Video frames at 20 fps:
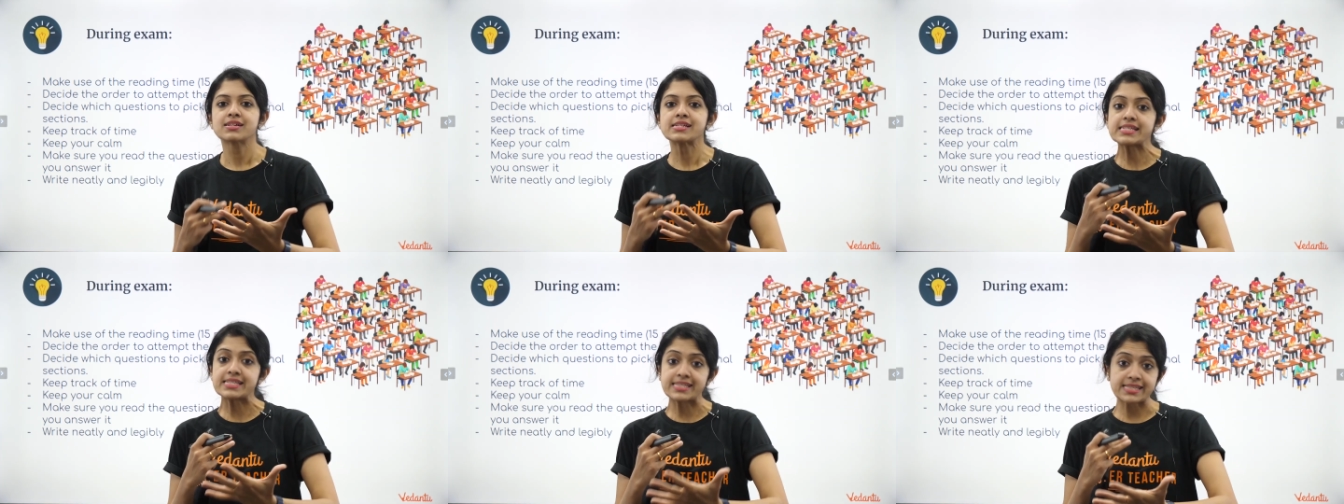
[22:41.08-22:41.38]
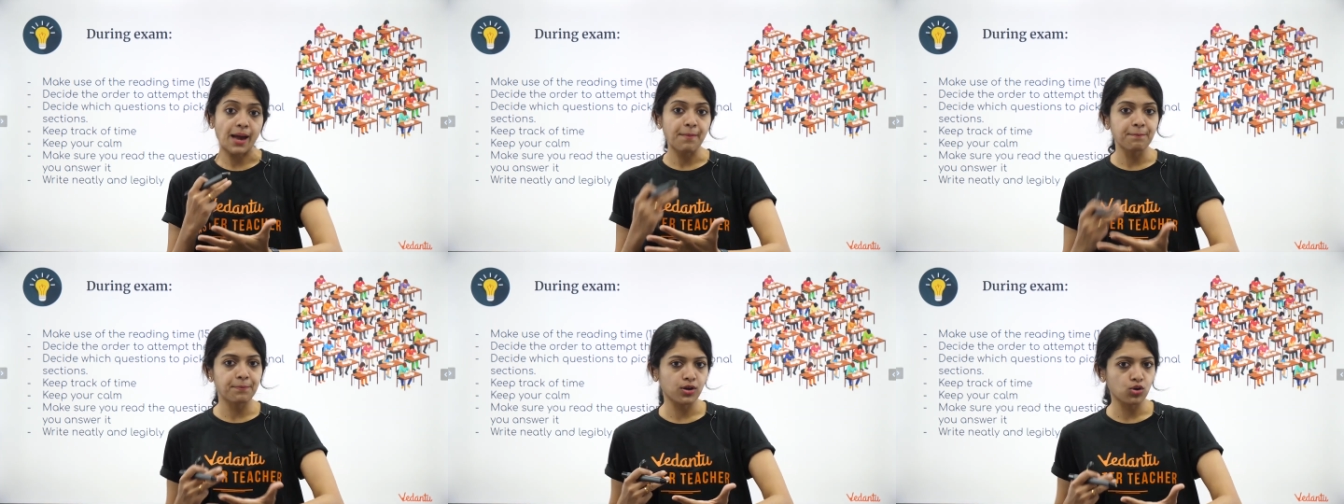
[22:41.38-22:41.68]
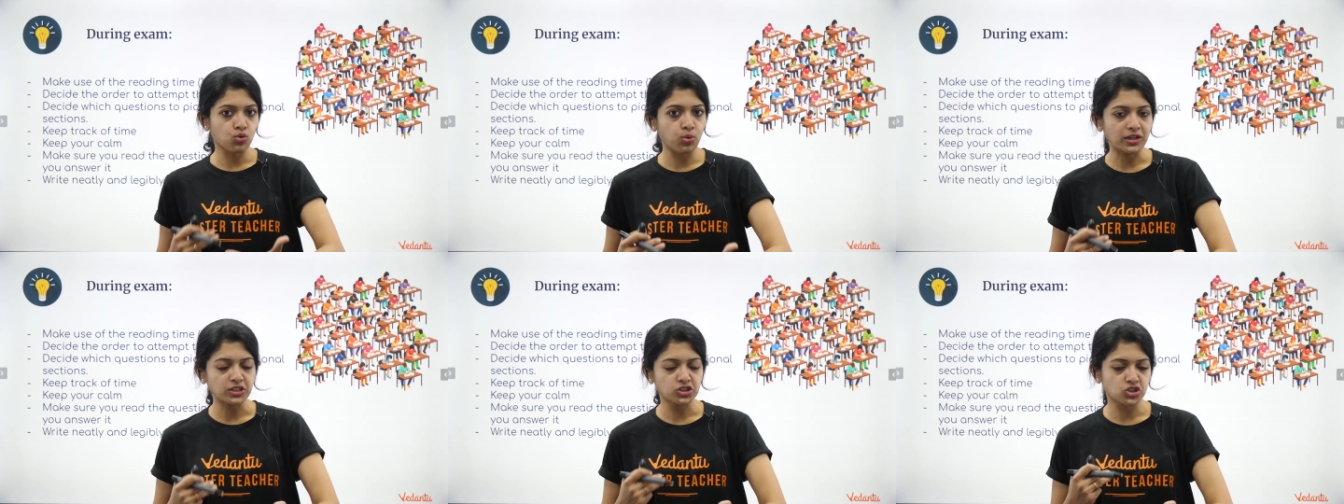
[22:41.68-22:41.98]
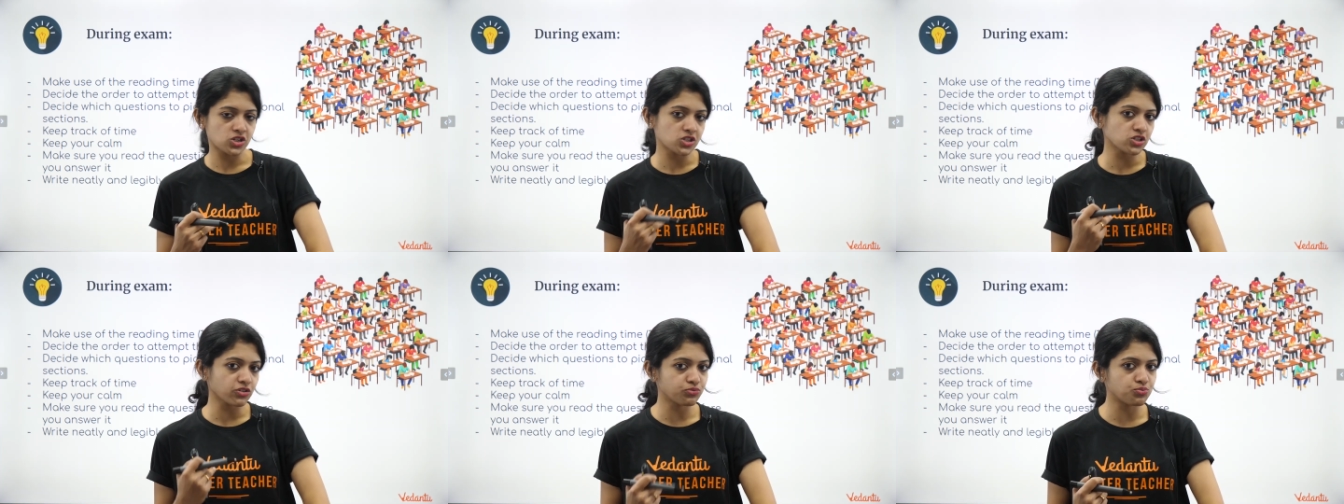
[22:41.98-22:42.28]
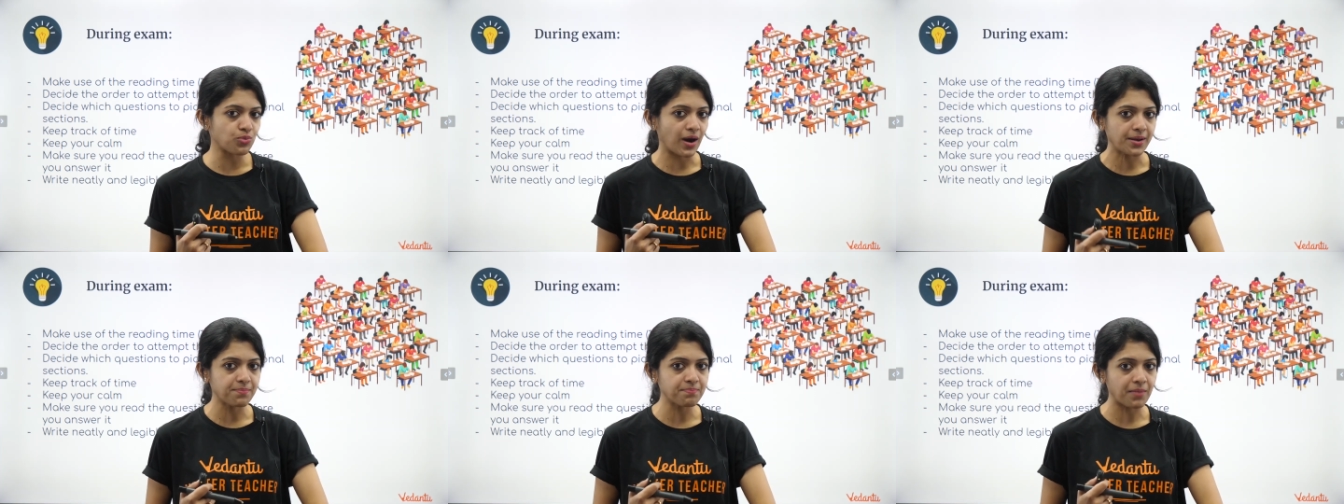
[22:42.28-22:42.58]
sub questions of
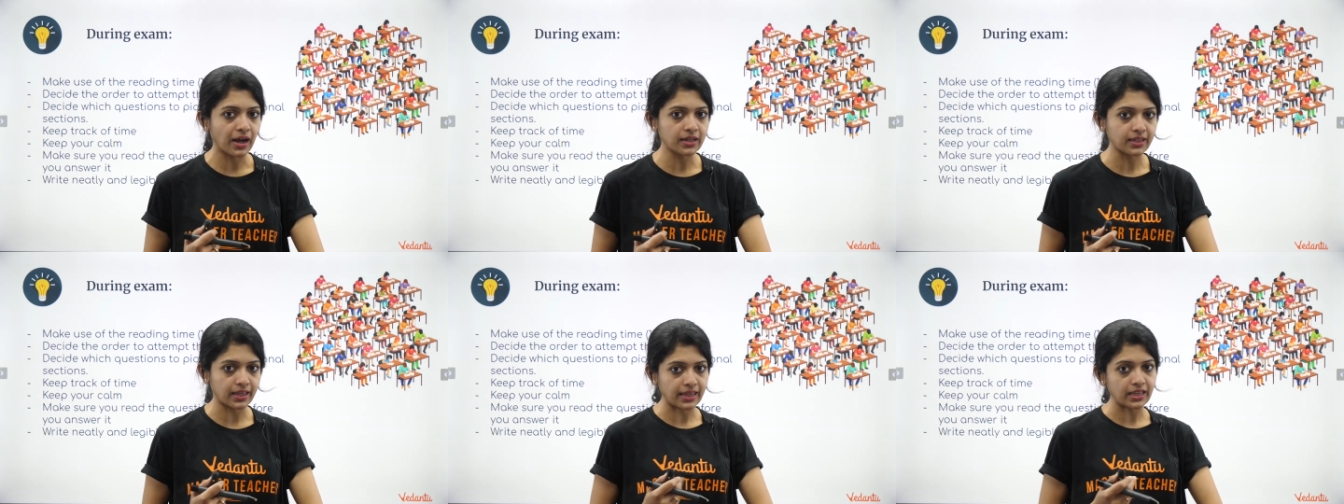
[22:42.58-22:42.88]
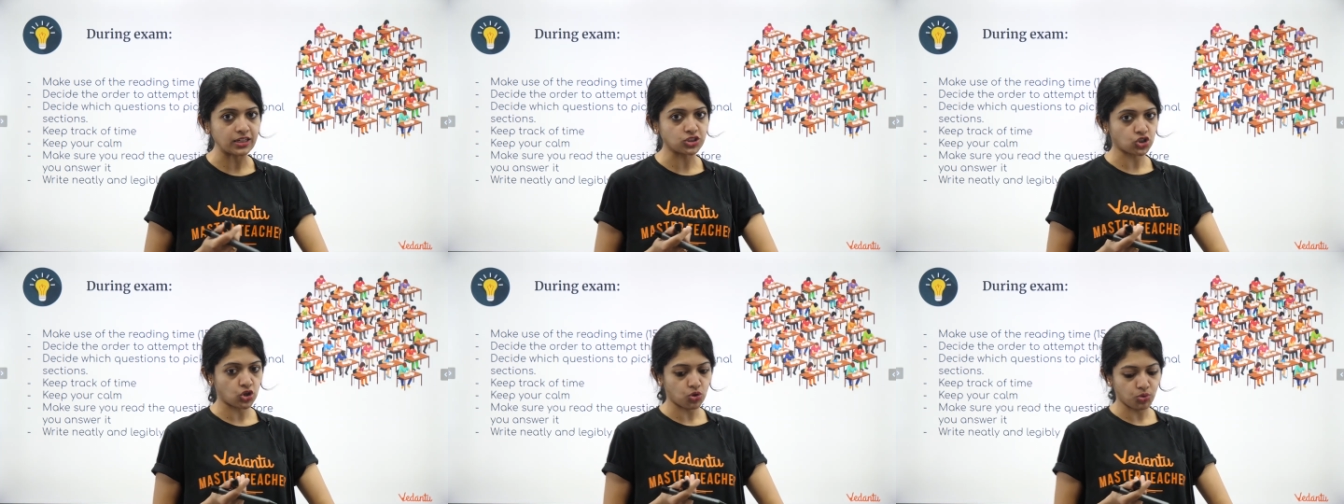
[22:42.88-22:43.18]
1 mark each.